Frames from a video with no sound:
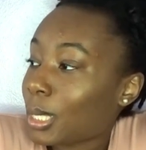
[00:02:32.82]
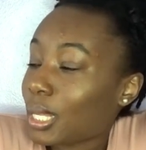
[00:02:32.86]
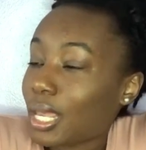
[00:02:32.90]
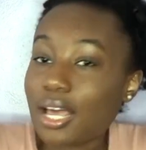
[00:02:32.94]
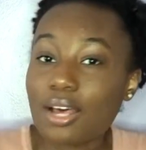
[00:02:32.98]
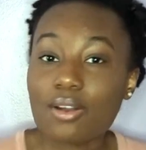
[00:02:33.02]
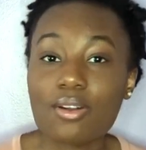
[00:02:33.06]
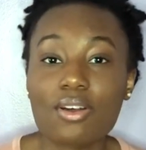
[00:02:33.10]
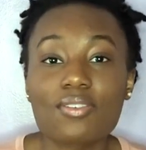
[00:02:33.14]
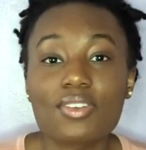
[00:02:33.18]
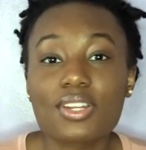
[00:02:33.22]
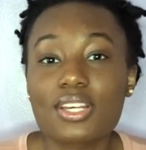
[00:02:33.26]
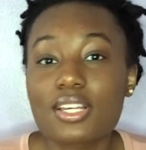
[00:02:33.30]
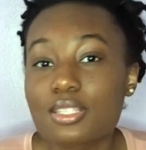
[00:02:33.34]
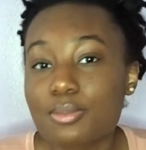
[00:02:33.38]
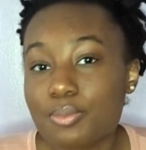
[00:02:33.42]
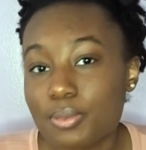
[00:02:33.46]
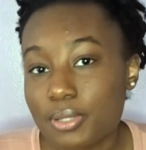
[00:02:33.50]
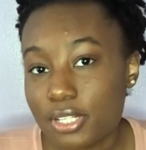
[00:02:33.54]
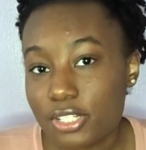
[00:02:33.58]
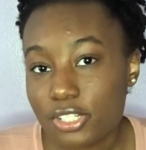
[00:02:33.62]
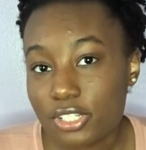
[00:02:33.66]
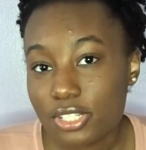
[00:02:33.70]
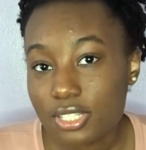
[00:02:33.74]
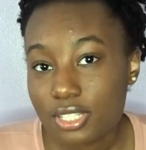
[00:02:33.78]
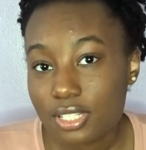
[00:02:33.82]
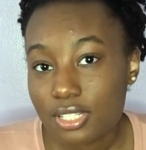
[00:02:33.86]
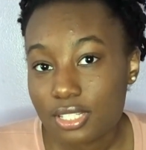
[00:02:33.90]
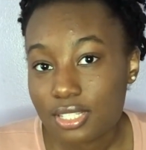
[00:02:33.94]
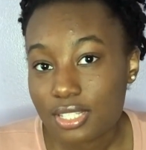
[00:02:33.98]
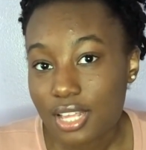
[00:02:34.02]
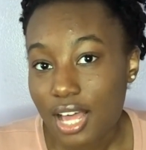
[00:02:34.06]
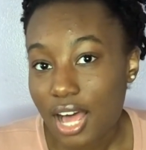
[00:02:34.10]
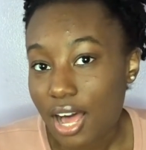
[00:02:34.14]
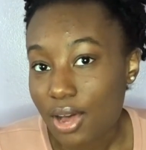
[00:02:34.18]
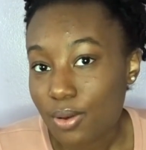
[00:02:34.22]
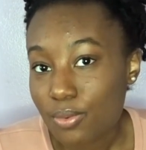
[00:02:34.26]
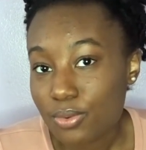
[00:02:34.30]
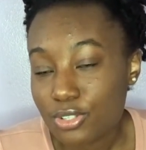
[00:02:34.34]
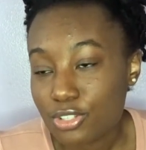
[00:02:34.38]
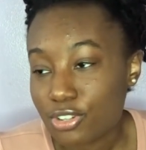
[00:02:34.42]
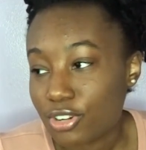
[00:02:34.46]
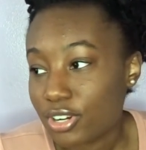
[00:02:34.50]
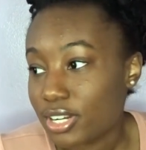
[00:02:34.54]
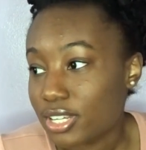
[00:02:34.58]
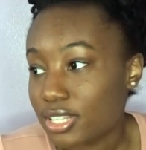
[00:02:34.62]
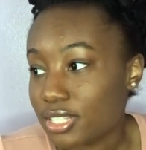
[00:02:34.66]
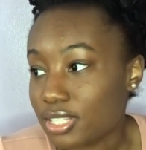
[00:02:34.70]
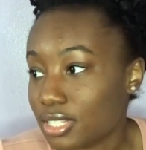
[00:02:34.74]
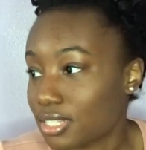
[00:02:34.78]
I don't have any explanation, sis. I was
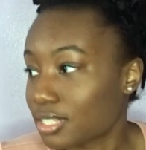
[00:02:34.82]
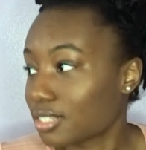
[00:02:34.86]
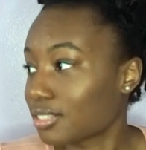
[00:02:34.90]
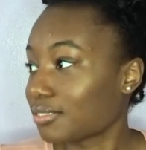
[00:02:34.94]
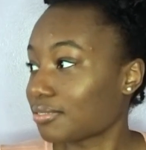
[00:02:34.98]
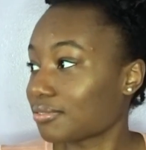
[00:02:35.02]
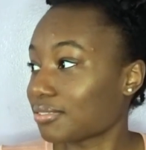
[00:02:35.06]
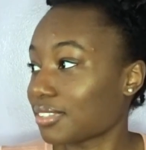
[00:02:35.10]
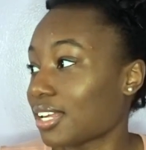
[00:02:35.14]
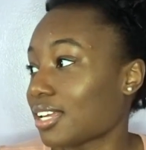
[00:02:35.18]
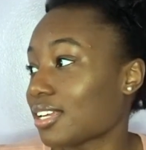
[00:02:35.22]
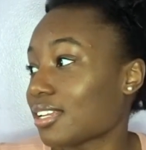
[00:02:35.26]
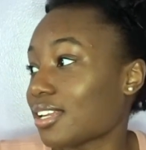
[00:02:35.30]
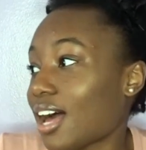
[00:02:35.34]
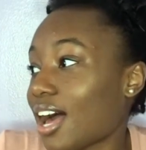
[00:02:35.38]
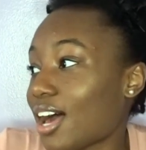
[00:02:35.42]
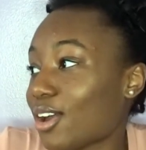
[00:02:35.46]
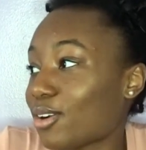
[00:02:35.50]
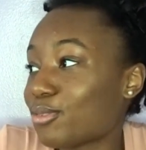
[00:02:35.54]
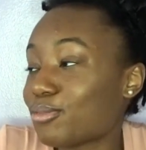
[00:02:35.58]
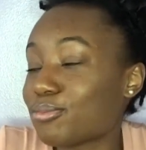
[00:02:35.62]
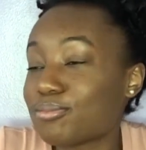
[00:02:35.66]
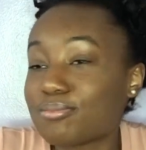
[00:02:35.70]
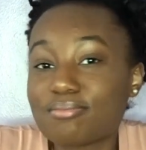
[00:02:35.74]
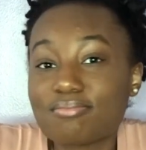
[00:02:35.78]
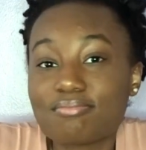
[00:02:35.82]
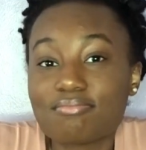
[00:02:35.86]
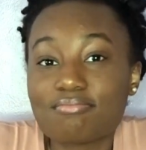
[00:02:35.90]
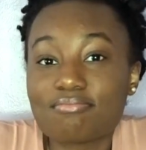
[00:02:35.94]
crazy. Like, I don't